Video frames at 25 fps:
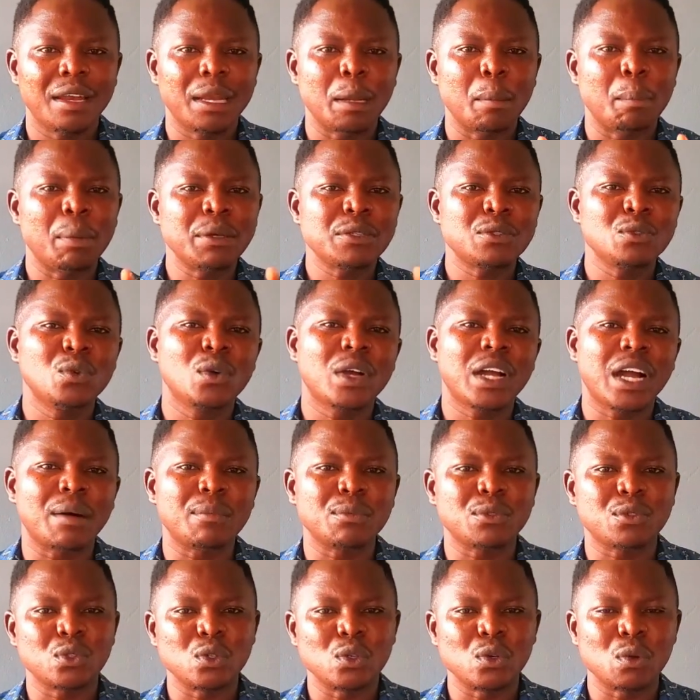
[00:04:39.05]
the person who
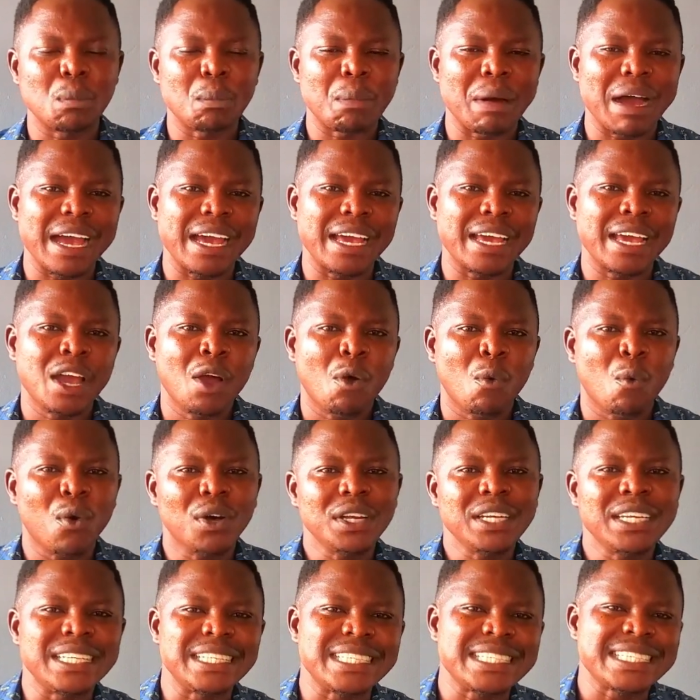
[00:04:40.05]
comes to you, by
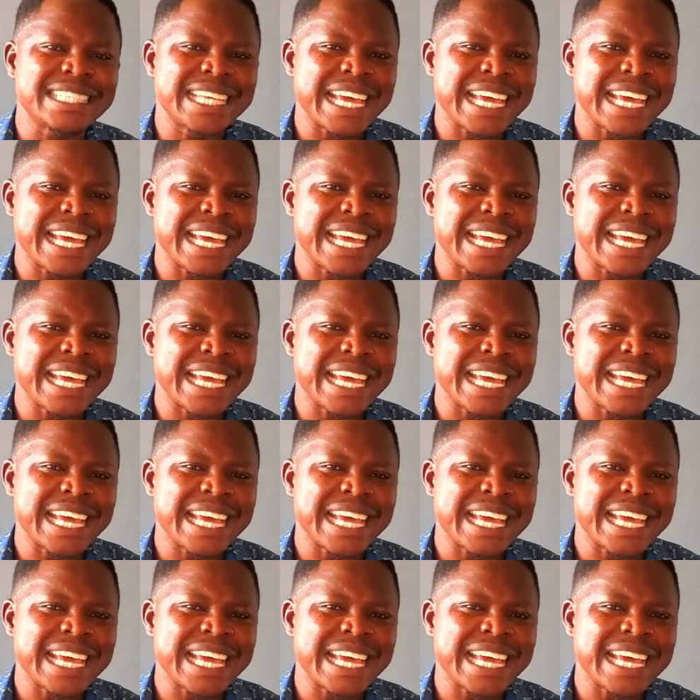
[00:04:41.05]
what they